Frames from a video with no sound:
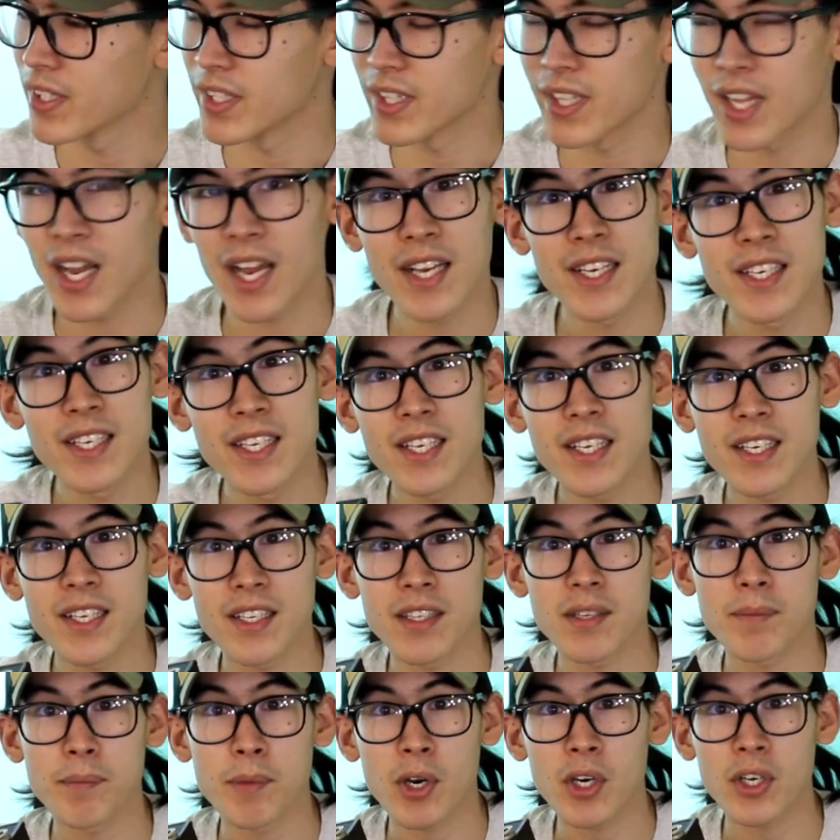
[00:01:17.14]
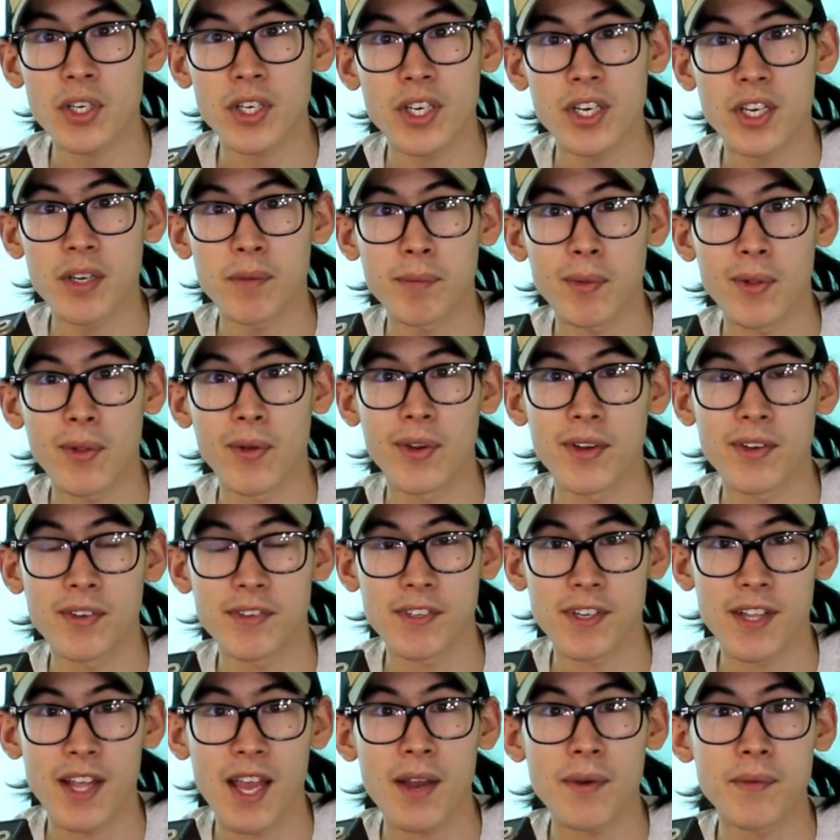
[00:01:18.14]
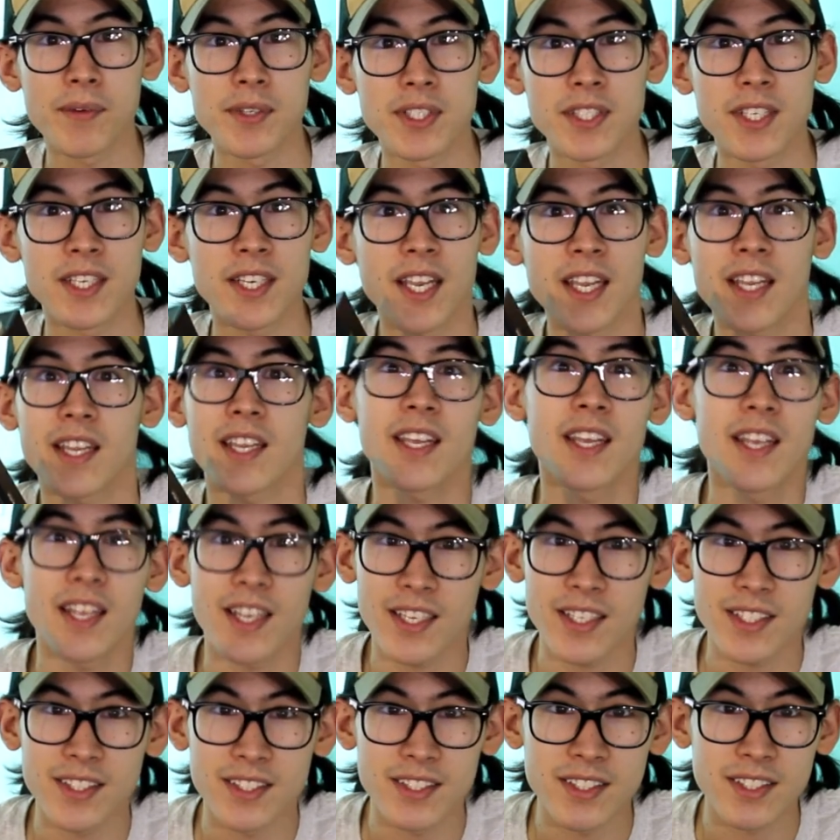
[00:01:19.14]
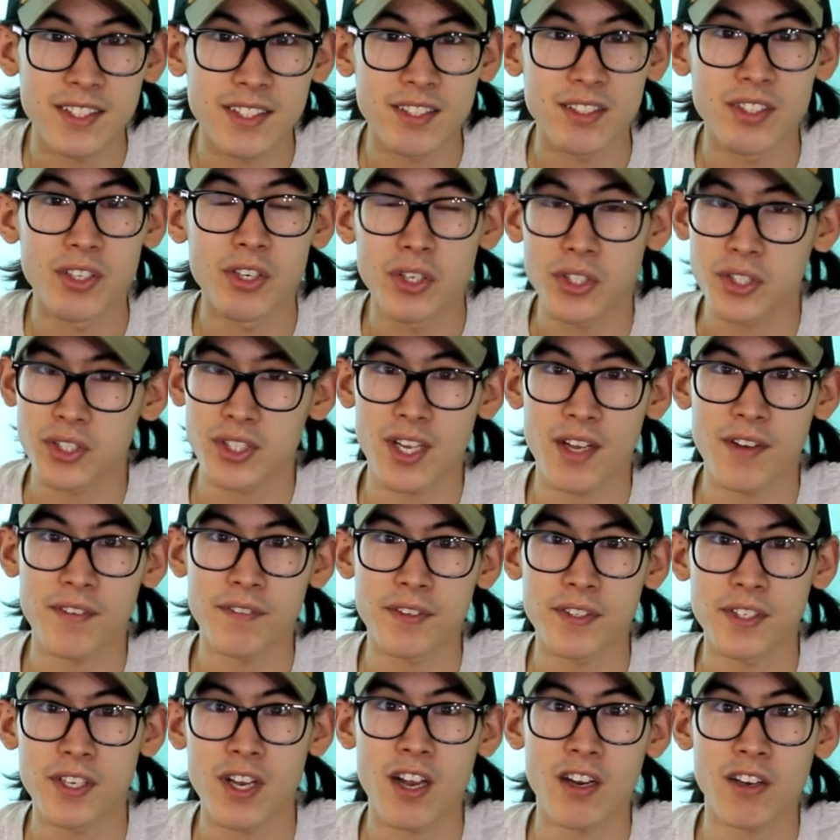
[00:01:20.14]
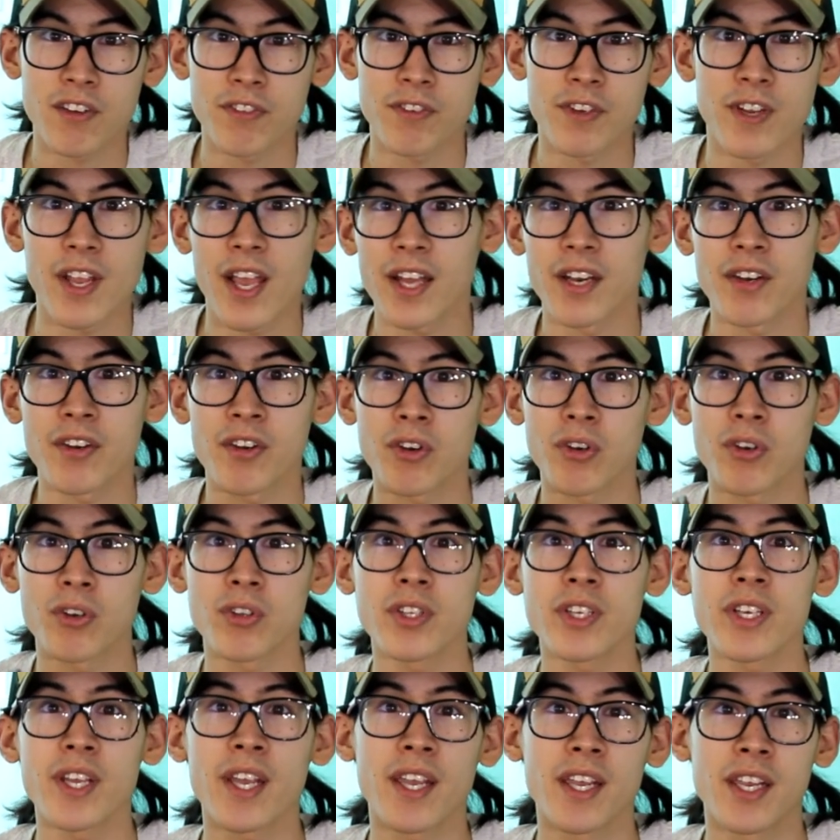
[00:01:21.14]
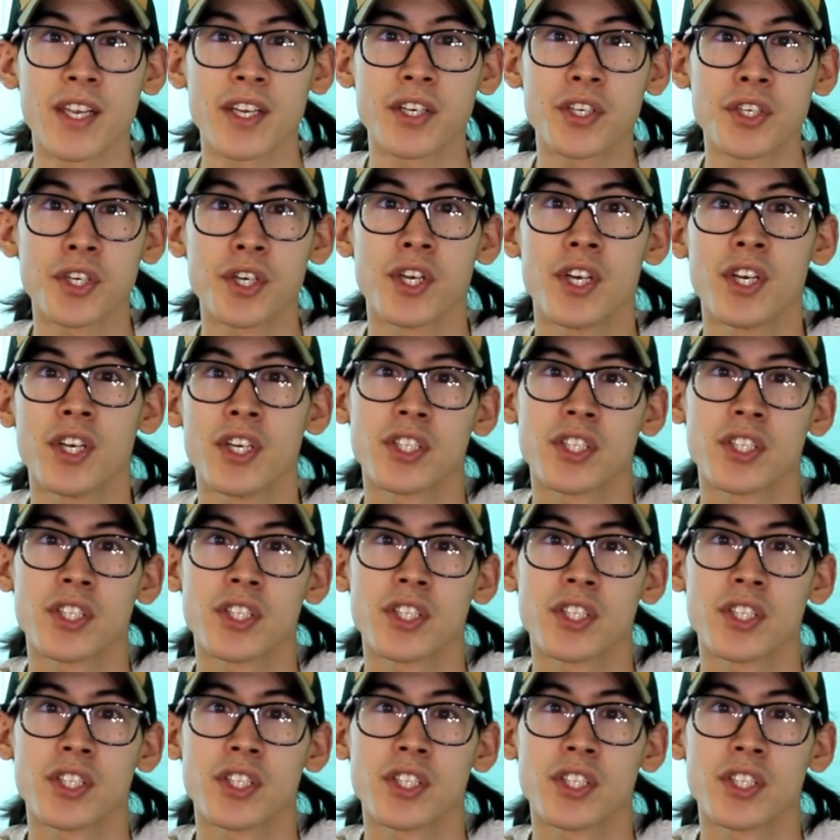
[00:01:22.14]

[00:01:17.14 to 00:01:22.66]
The idea and the marketing ploy for that was to get kids hooked on photography at an early age